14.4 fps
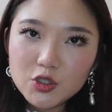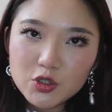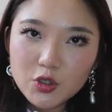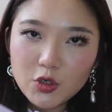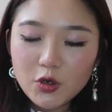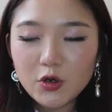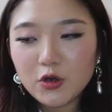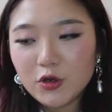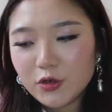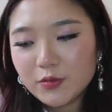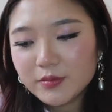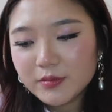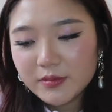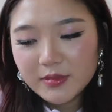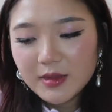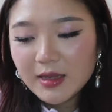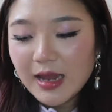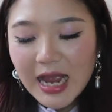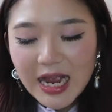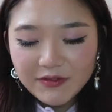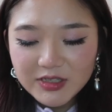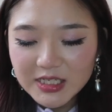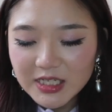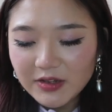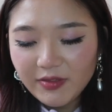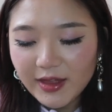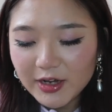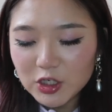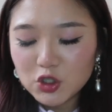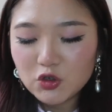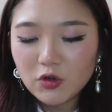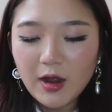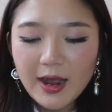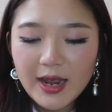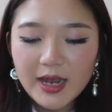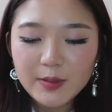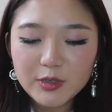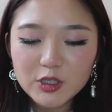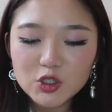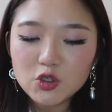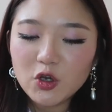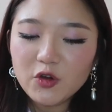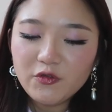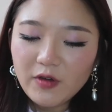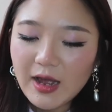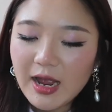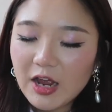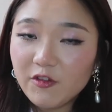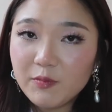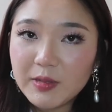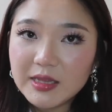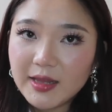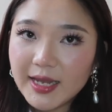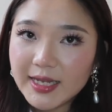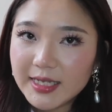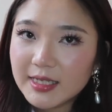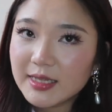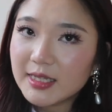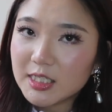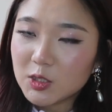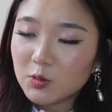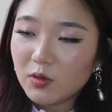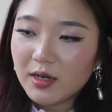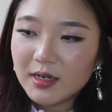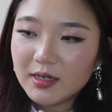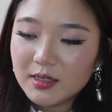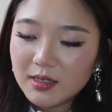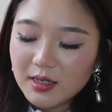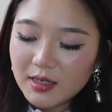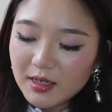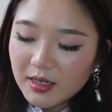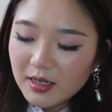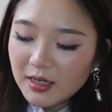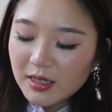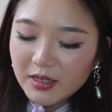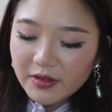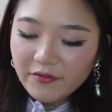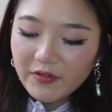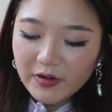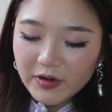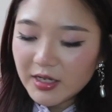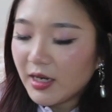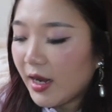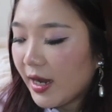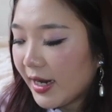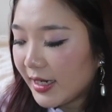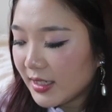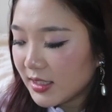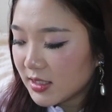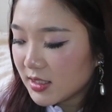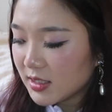So have to give that a try, but so far have been liking this one. Very nice.